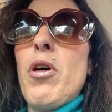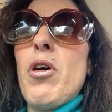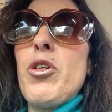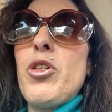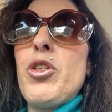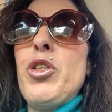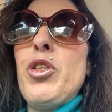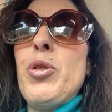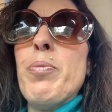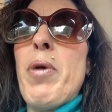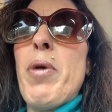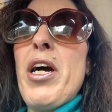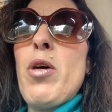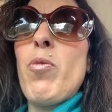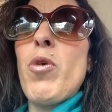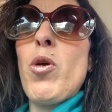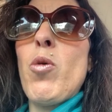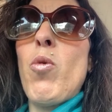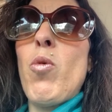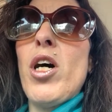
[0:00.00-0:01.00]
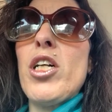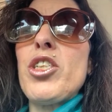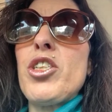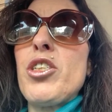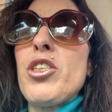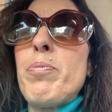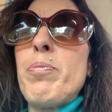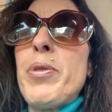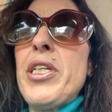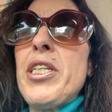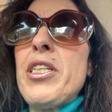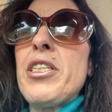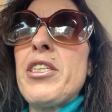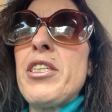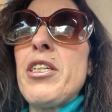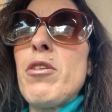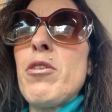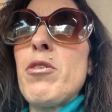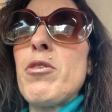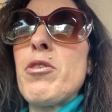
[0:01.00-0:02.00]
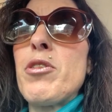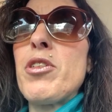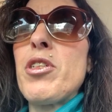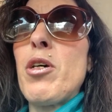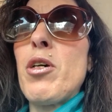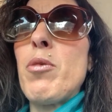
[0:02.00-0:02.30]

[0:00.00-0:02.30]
You might want to watch the Peace Dealer's